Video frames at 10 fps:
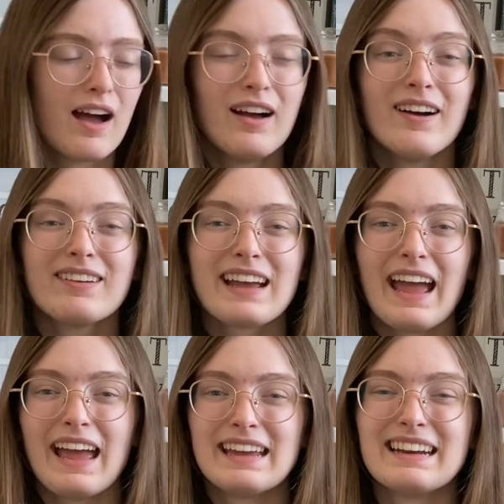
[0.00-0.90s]

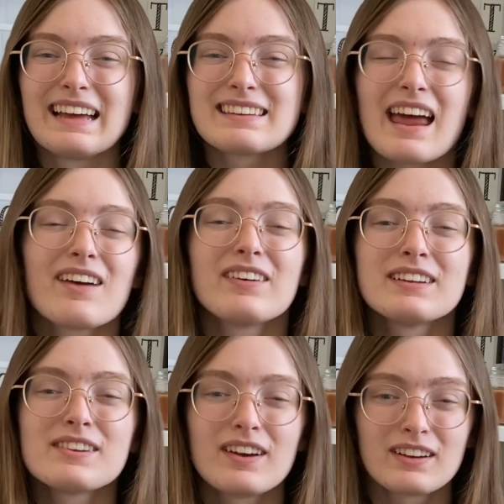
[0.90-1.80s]
Okay, next I want
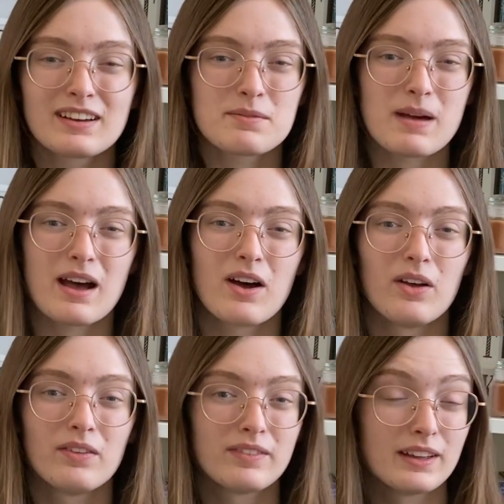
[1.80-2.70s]
to talk
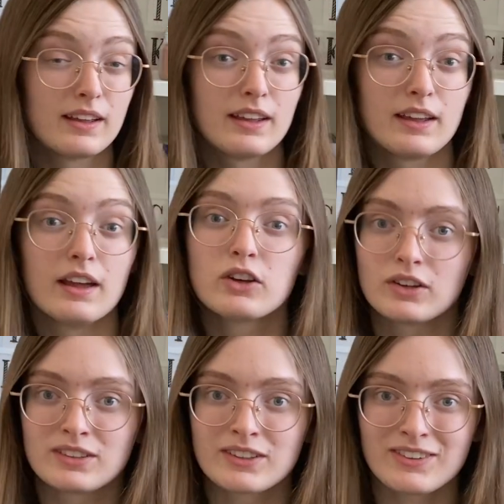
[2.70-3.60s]
about the
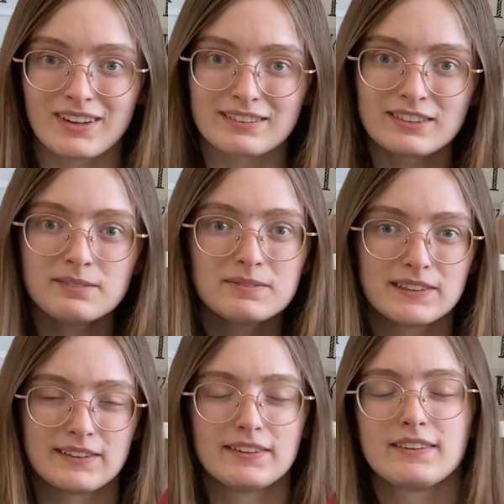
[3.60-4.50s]
Good Girls Guide to
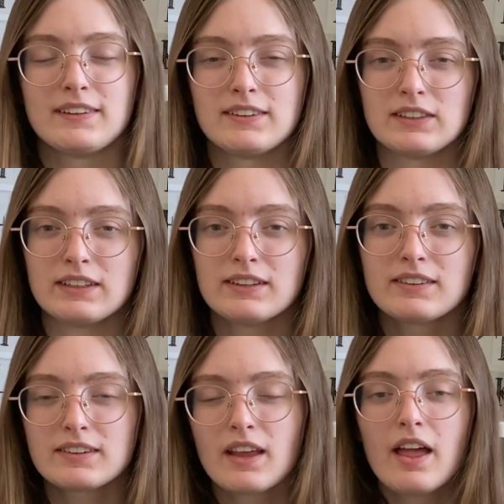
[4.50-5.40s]
Murder
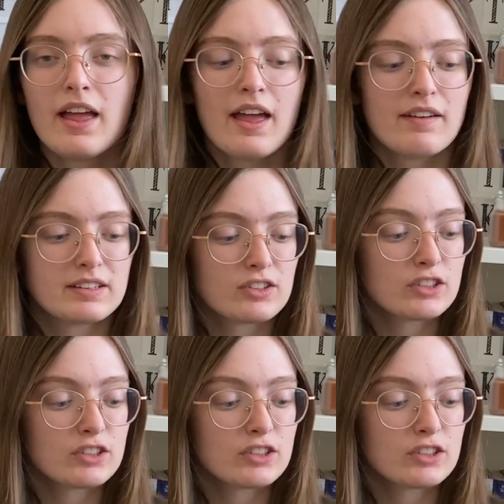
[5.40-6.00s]
series. This is a